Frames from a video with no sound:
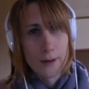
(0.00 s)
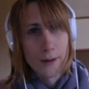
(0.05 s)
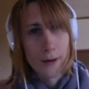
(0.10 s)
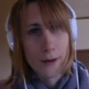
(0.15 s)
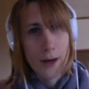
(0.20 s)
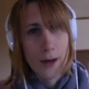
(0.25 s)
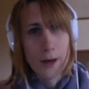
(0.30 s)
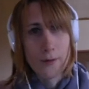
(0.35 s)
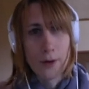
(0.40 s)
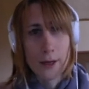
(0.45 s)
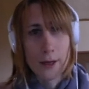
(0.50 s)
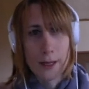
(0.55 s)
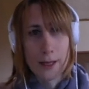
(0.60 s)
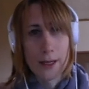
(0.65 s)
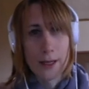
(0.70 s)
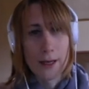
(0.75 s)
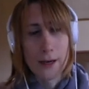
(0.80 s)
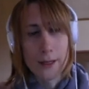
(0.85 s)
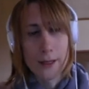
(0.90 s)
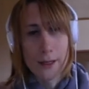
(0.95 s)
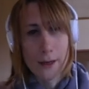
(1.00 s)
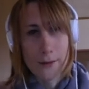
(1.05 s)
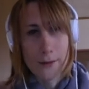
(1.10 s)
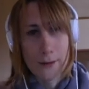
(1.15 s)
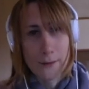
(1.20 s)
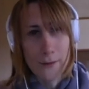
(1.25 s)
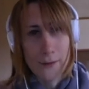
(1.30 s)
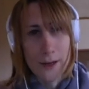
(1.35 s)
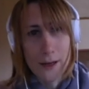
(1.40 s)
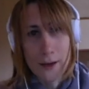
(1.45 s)
ironically, I
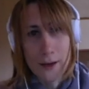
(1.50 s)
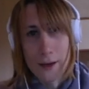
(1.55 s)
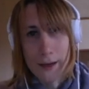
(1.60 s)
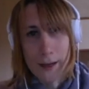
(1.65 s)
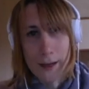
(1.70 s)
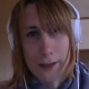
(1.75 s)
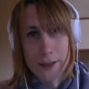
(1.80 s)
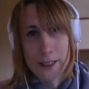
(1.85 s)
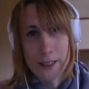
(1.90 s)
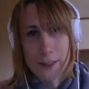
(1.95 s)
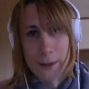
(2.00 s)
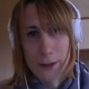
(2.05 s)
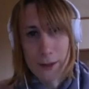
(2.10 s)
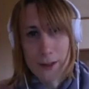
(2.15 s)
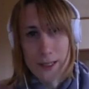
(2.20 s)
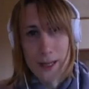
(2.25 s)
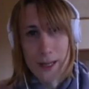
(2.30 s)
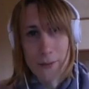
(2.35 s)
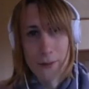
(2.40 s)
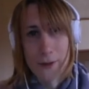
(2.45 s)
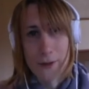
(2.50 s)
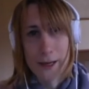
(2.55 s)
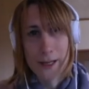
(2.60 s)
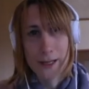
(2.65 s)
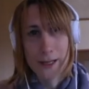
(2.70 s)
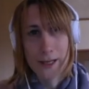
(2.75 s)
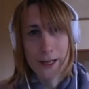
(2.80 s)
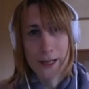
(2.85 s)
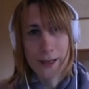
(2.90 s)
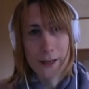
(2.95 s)
don't think I can actually spell separate
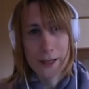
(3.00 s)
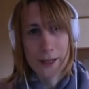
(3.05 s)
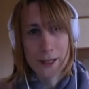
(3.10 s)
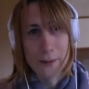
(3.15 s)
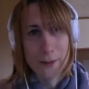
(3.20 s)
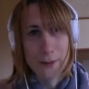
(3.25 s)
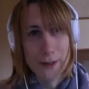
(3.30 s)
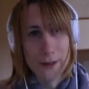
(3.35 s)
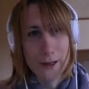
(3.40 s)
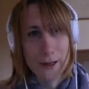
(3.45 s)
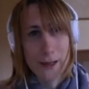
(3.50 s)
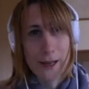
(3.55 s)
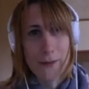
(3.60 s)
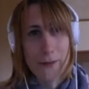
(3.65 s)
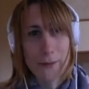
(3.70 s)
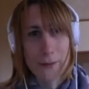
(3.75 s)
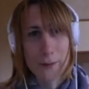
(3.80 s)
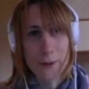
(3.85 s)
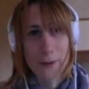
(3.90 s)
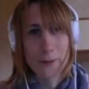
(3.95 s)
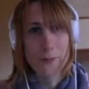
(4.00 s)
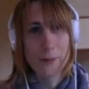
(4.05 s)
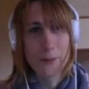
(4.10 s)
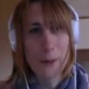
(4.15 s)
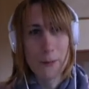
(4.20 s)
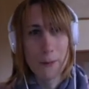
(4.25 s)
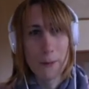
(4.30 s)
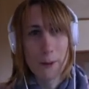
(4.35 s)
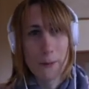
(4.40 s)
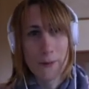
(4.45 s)
in English, but I never can
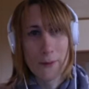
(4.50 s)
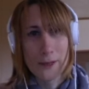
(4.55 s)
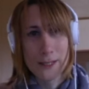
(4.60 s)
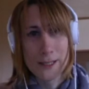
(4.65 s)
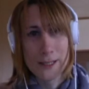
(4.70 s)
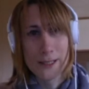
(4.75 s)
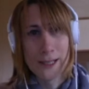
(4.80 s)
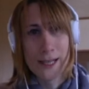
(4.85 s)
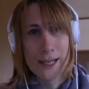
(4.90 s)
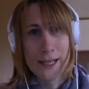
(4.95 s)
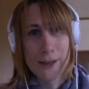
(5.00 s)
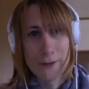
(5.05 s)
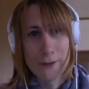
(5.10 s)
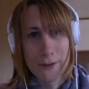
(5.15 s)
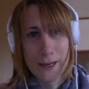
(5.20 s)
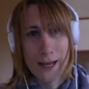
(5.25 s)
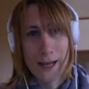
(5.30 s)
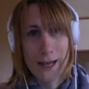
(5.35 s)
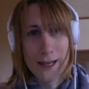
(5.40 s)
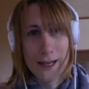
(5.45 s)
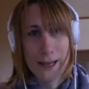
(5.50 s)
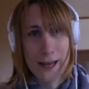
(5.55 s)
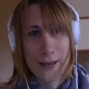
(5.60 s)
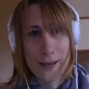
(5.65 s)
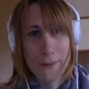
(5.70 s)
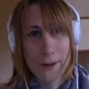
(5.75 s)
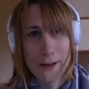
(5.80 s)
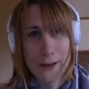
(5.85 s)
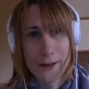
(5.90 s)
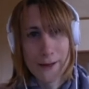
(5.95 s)
remember if it's an e or an a there.
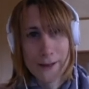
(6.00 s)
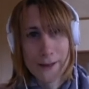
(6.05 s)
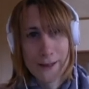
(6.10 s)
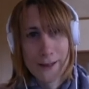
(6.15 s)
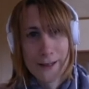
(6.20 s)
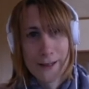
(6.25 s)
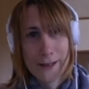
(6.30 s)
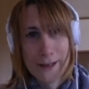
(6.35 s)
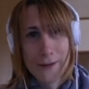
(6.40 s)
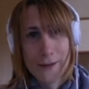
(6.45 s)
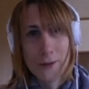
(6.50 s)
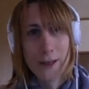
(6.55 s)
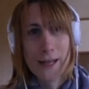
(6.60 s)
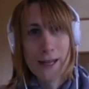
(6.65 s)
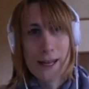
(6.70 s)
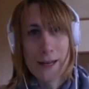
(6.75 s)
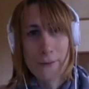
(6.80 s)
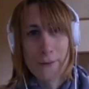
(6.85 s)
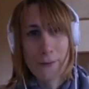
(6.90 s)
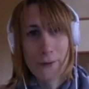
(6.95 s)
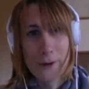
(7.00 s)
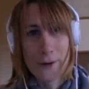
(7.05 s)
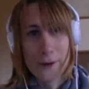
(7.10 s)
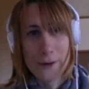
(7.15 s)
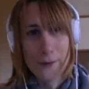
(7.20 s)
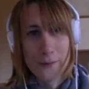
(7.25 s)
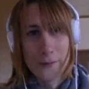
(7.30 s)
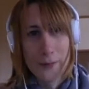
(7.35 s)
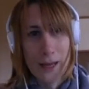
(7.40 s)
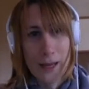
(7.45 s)
But it will let it
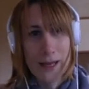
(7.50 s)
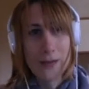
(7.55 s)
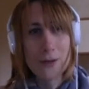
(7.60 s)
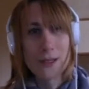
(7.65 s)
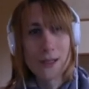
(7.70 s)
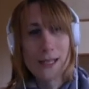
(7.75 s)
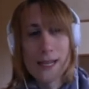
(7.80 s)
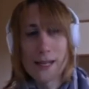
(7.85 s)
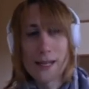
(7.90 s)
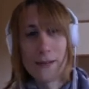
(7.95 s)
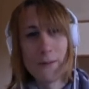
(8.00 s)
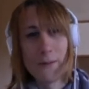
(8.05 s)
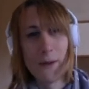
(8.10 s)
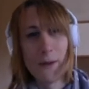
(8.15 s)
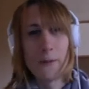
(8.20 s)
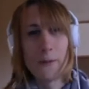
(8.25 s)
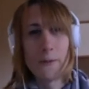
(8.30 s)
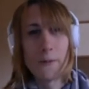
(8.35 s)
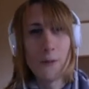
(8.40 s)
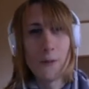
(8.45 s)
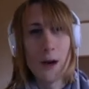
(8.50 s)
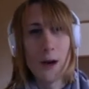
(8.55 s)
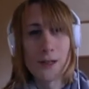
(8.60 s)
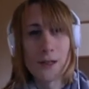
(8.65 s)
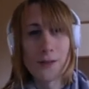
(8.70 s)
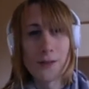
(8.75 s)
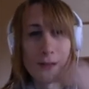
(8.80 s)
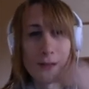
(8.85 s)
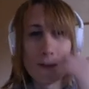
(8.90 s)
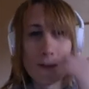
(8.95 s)
through, and it will say that my
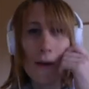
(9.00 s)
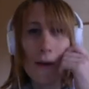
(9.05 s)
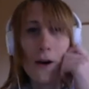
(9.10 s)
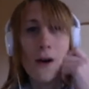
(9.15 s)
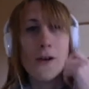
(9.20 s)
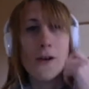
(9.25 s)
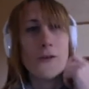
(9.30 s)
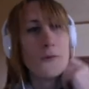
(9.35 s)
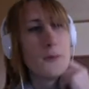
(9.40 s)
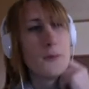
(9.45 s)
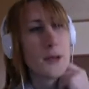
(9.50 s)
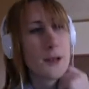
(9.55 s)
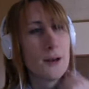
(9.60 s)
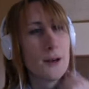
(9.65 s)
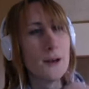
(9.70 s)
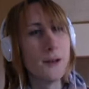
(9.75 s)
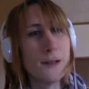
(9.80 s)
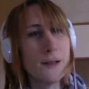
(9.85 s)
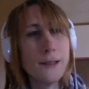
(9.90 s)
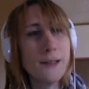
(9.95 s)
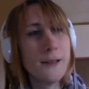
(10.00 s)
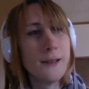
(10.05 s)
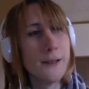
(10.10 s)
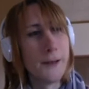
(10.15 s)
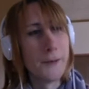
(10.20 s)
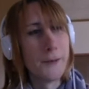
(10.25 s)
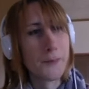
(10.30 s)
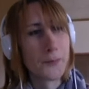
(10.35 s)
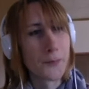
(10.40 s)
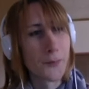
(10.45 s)
answer was a bit off because
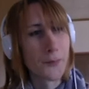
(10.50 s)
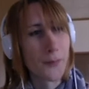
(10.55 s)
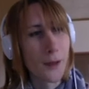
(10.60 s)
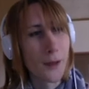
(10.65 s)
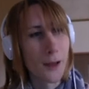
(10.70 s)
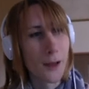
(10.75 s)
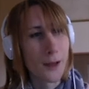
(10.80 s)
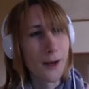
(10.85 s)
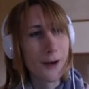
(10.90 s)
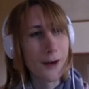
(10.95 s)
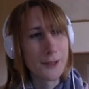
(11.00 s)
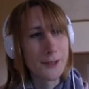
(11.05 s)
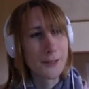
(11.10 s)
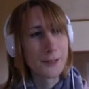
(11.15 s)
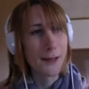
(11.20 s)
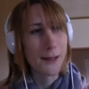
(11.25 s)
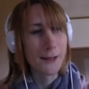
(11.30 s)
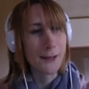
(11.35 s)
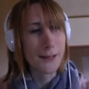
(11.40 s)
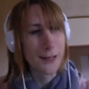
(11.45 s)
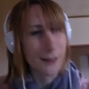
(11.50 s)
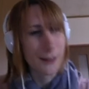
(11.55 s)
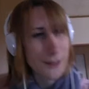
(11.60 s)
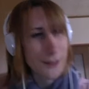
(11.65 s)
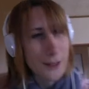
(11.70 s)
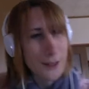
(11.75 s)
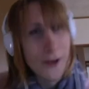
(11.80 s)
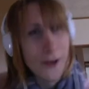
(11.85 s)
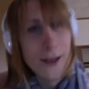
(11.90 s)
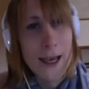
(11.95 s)
I can't spell the
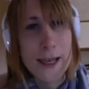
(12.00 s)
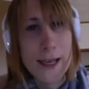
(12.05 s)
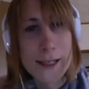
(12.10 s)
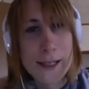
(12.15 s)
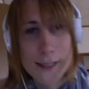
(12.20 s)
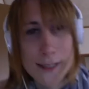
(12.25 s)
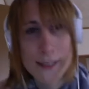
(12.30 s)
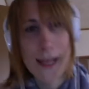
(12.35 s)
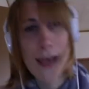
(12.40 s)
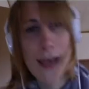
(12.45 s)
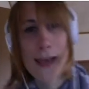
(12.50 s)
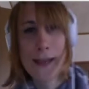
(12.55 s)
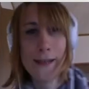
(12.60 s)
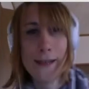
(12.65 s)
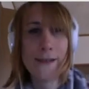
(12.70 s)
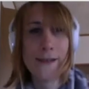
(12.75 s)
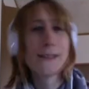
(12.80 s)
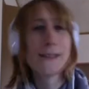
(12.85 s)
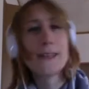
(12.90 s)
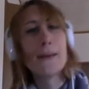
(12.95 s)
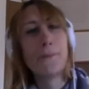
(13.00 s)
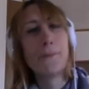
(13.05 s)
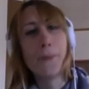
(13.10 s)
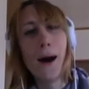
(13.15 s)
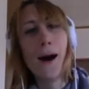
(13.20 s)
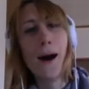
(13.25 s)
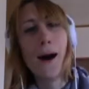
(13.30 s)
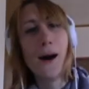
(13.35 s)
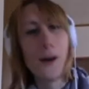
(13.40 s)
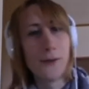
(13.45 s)
English. Okay, it's an a.
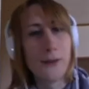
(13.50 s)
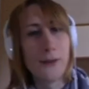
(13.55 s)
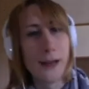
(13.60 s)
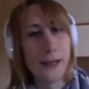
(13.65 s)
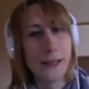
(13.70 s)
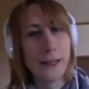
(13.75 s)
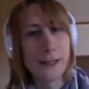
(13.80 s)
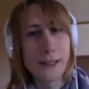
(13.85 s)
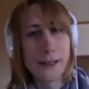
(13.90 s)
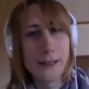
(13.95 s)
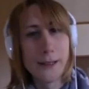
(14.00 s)
Separate.